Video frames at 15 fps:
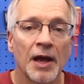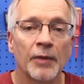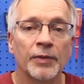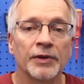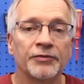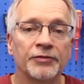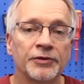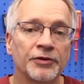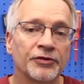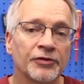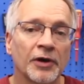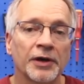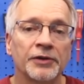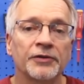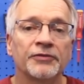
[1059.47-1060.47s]
But if you
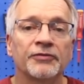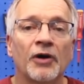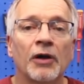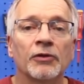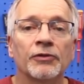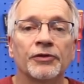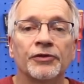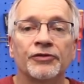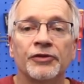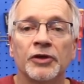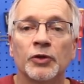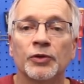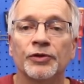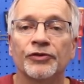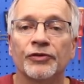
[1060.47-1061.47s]
decide to follow the
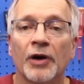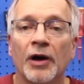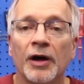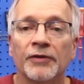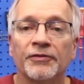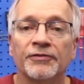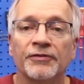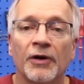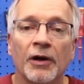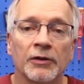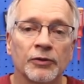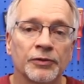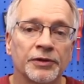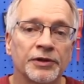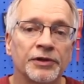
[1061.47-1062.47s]
sequence I've
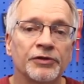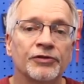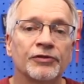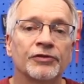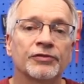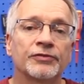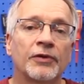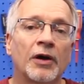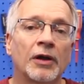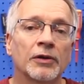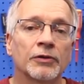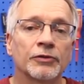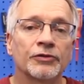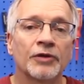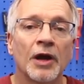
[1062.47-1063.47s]
followed, it is as
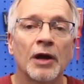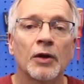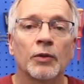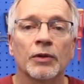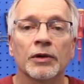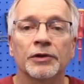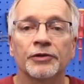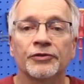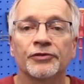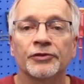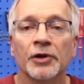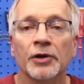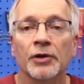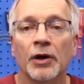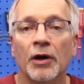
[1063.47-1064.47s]
follows. We're going to
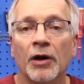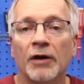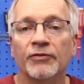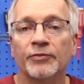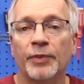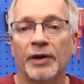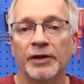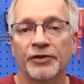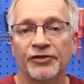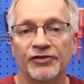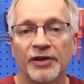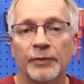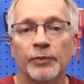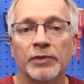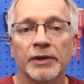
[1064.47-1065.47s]
start off by
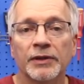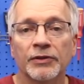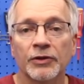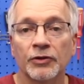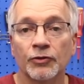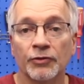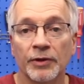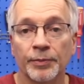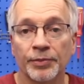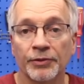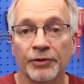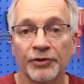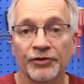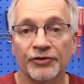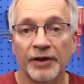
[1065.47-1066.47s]
assembling the
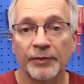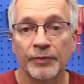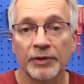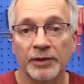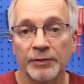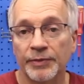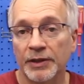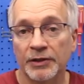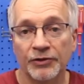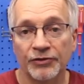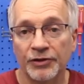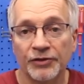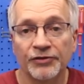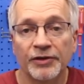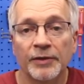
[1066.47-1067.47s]
gripper assembly, because
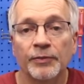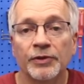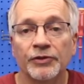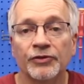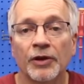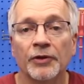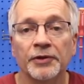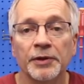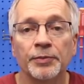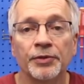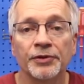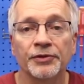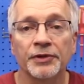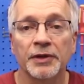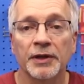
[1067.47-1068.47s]
the assembly is already
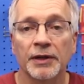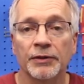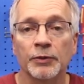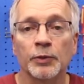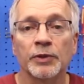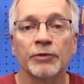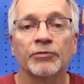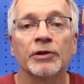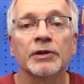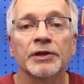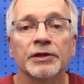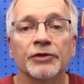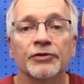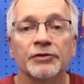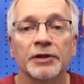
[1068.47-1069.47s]
put together. We really
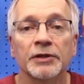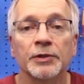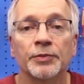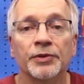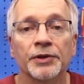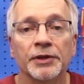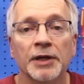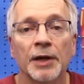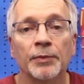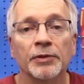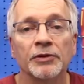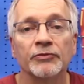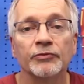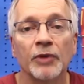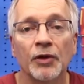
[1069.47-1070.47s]
just need to put a
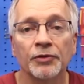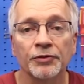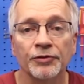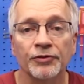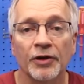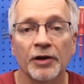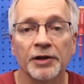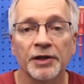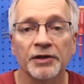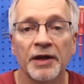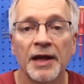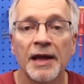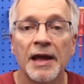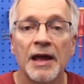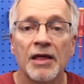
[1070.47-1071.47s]
couple of motors on it.
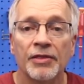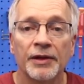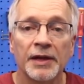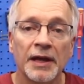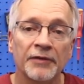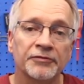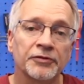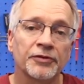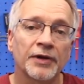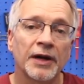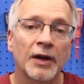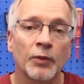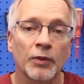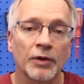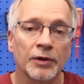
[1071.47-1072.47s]
Then after
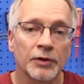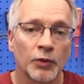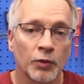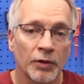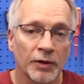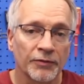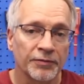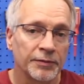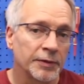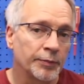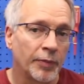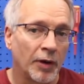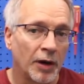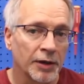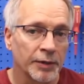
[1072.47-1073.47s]
that, we're going to work from the
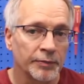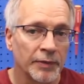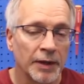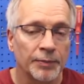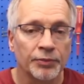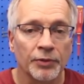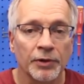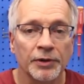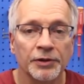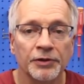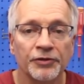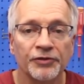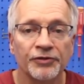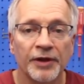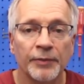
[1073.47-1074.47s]
bottom up. We're going to
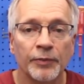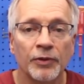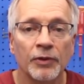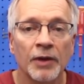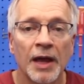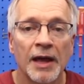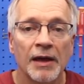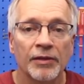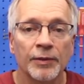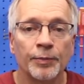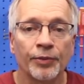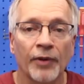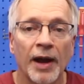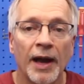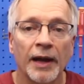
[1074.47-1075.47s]
assemble the
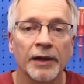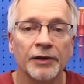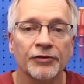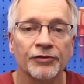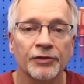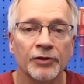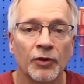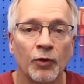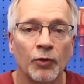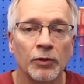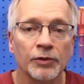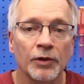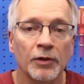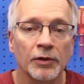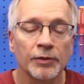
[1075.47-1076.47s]
brackets that
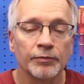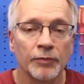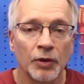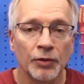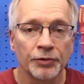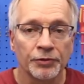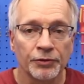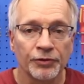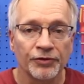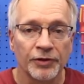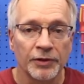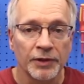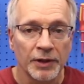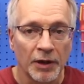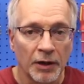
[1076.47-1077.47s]
hold all the motors
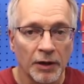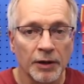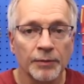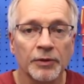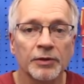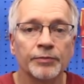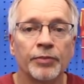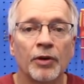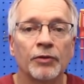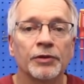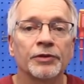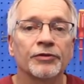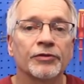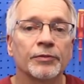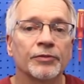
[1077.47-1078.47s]
and the arm
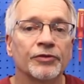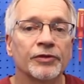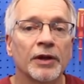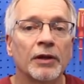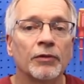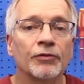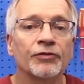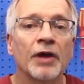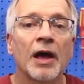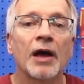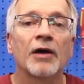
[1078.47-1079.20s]
components themselves.